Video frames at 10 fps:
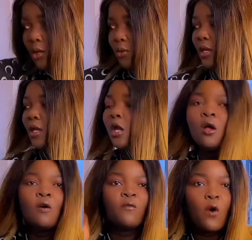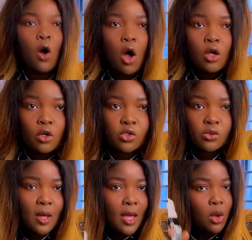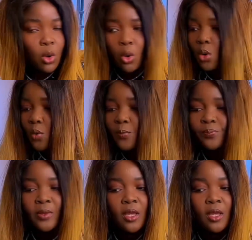Okay, for all those who are home,